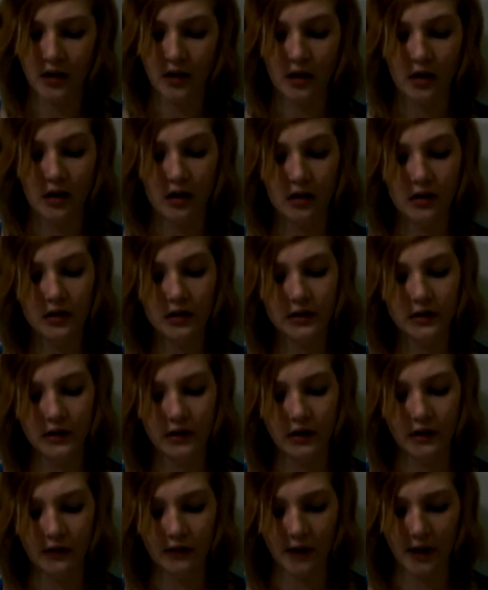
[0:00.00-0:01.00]
All
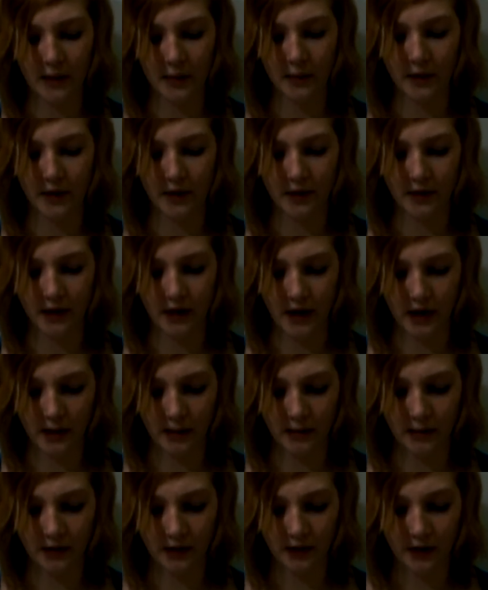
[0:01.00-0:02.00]
of them
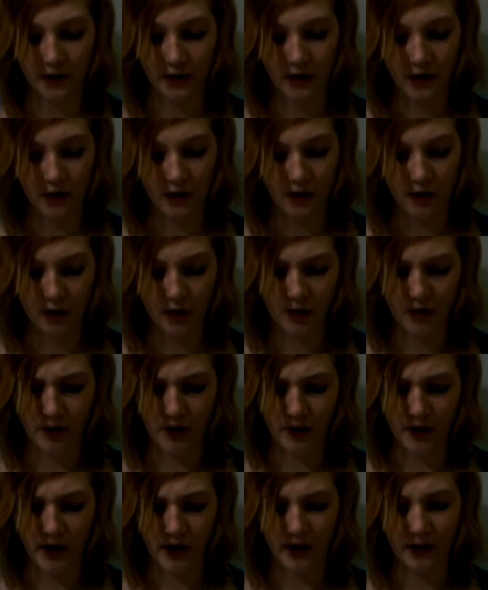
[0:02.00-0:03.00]
Arabs,
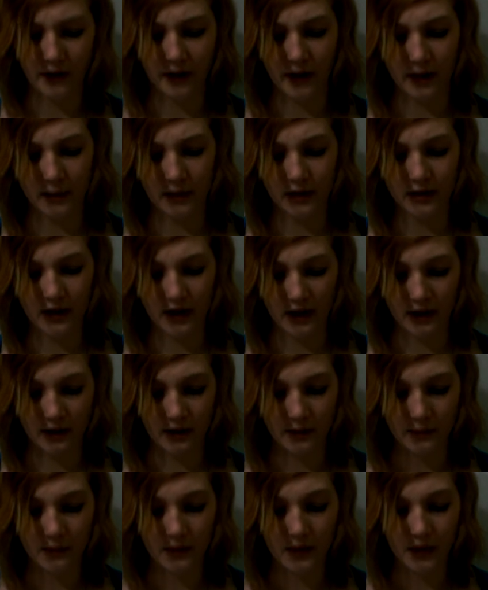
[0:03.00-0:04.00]
or Arab descent.
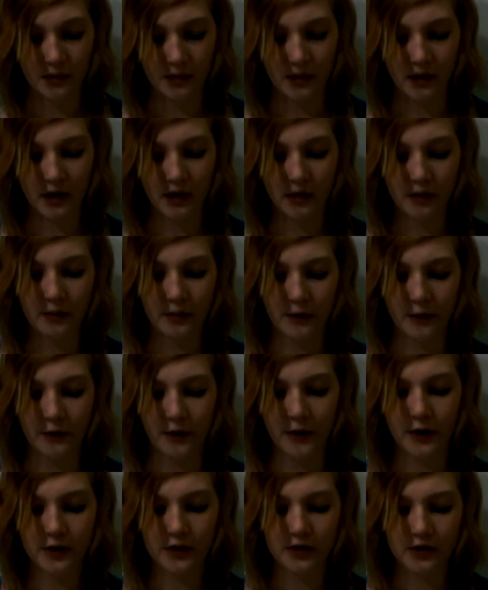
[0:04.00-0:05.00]
We all were
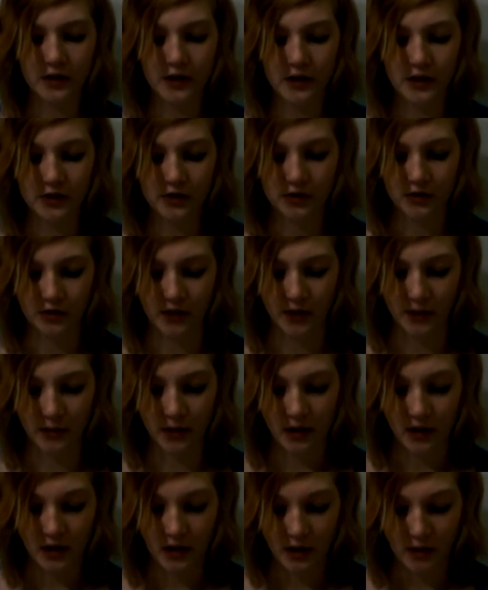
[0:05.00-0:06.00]
virtually stripped
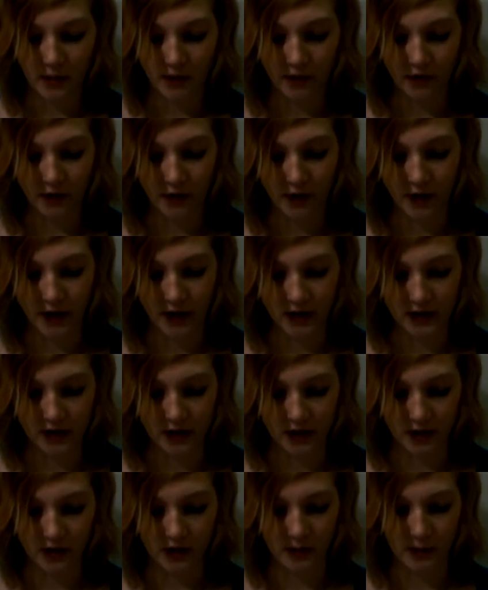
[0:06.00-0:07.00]
before
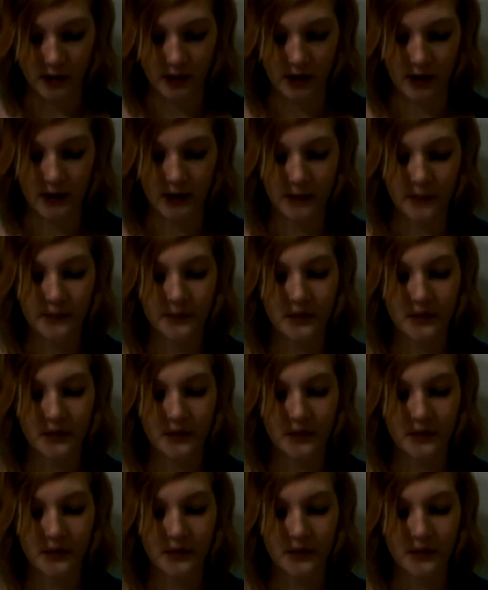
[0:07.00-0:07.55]
entering the plane.